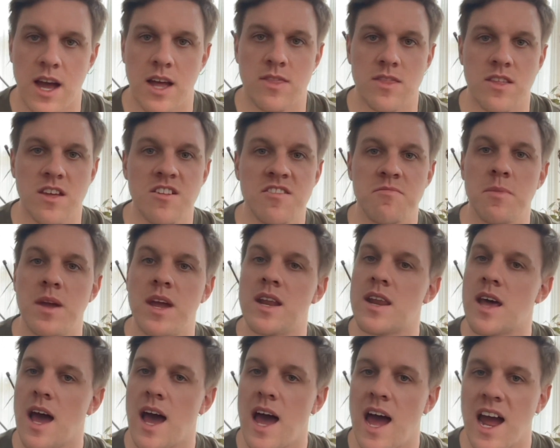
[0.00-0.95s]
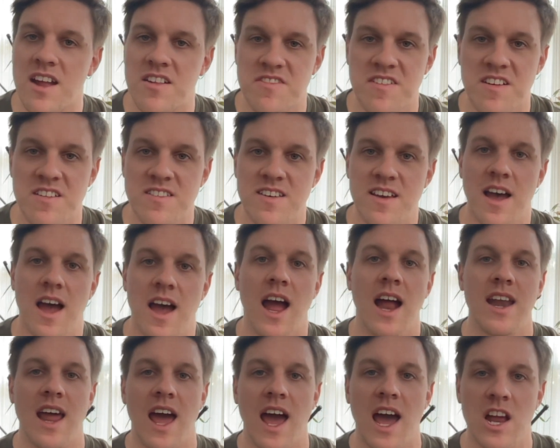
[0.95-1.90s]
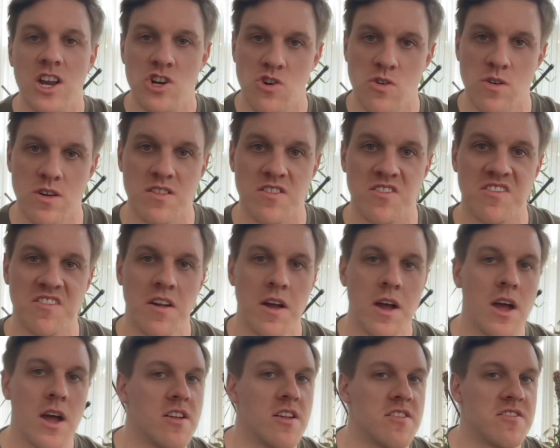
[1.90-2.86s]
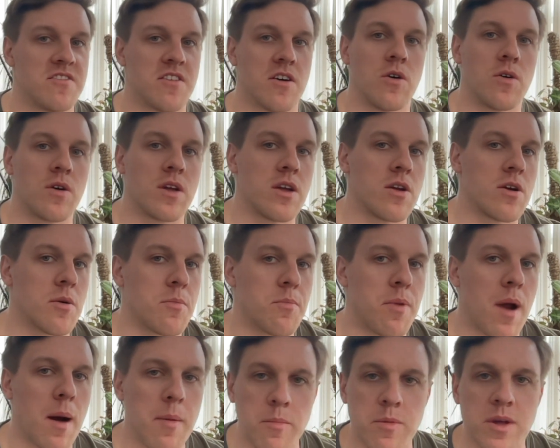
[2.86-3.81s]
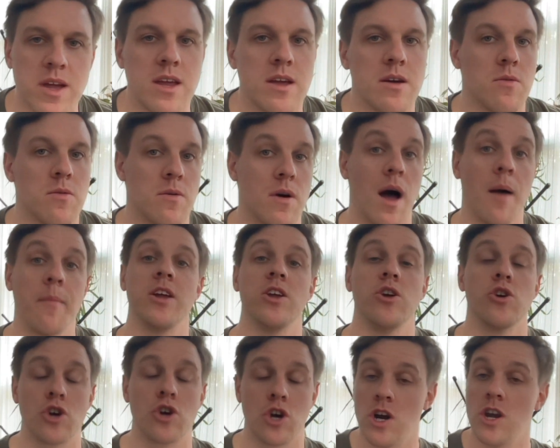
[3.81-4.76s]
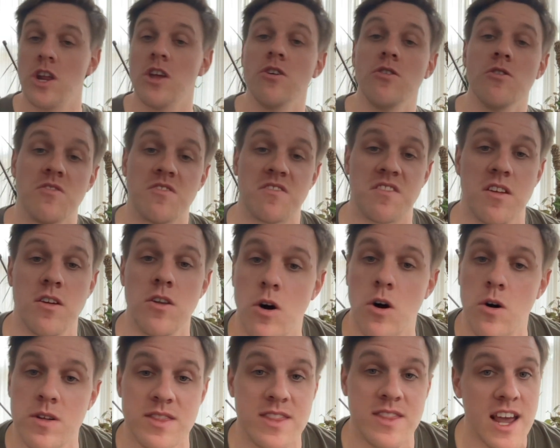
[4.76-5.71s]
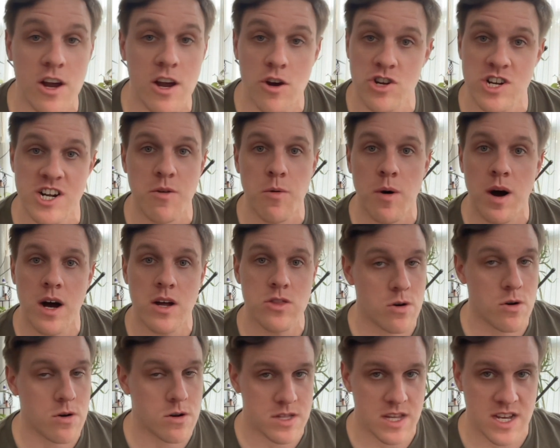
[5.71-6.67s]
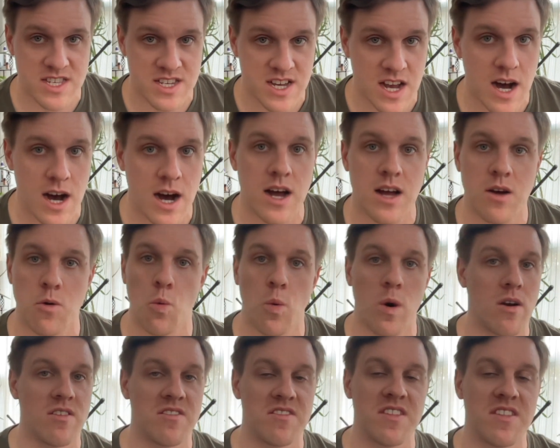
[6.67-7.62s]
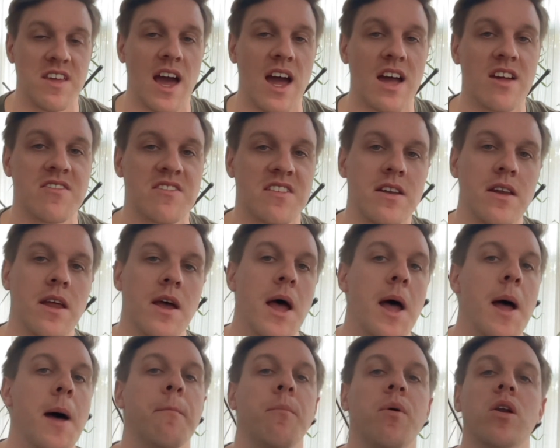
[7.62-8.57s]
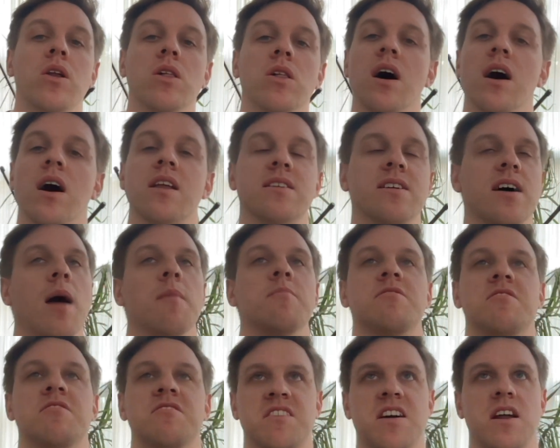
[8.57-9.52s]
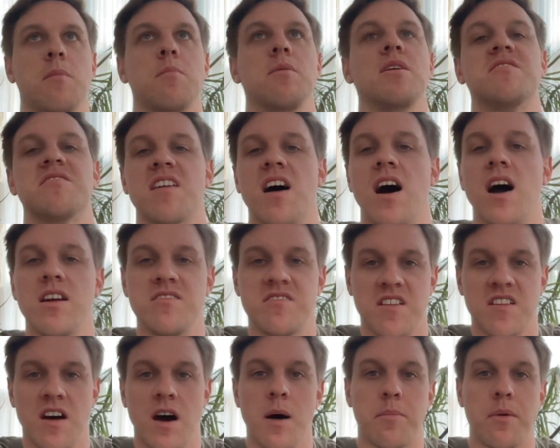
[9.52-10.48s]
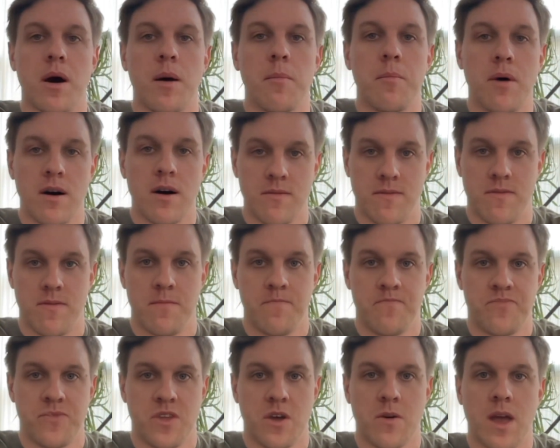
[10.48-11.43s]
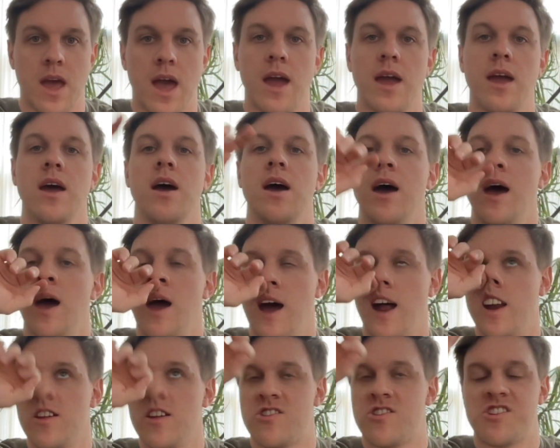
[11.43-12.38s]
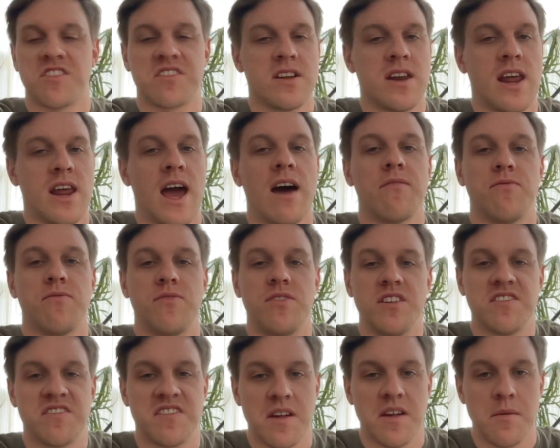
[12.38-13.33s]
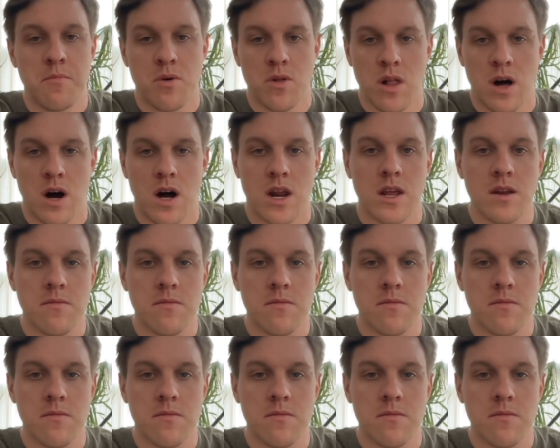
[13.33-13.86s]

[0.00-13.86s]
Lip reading: these mean exit and entrance. So you're probably, I mean, you could use, you know, deguchi wa doko desu ka? Where is the exit? But a lot of times there's gonna be signs up above. Okay, and it's just going to have this symbol on it,